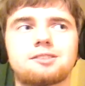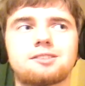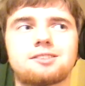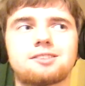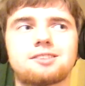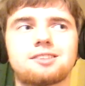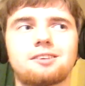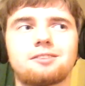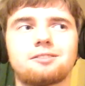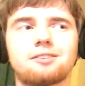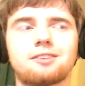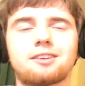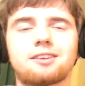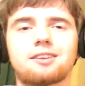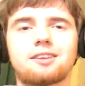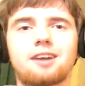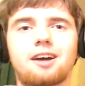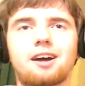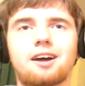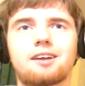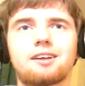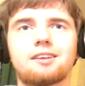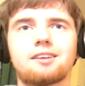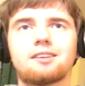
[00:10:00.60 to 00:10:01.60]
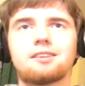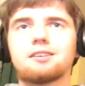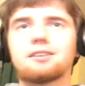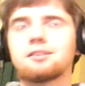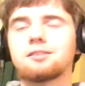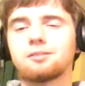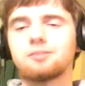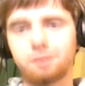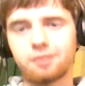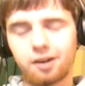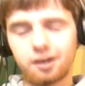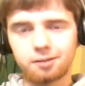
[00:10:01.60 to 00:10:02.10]
and stuff like that, and
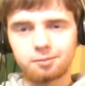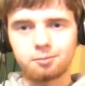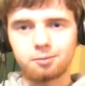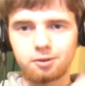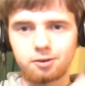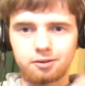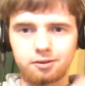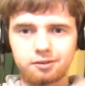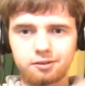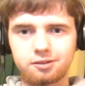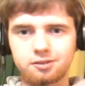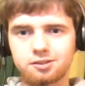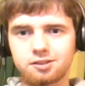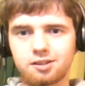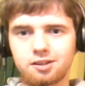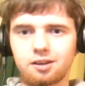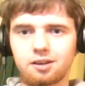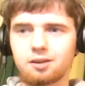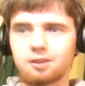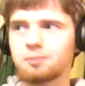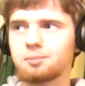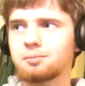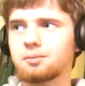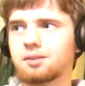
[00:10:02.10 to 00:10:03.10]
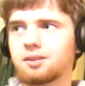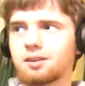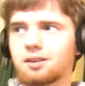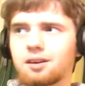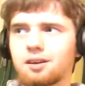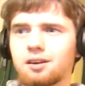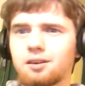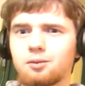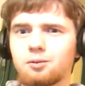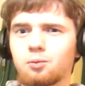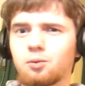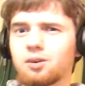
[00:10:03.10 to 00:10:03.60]
then the Fine Brothers came in
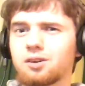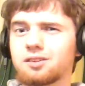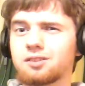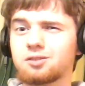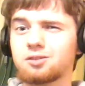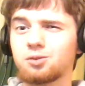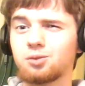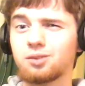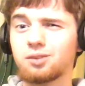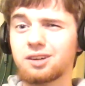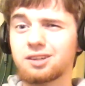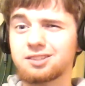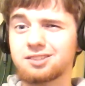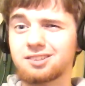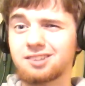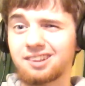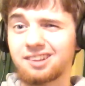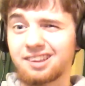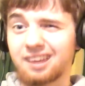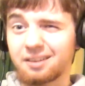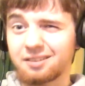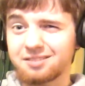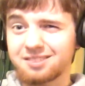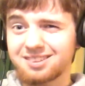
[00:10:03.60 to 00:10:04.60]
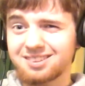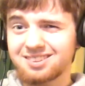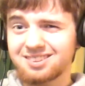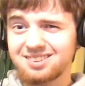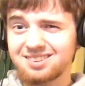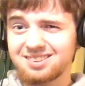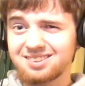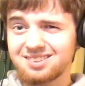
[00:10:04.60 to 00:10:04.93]
like what 2011.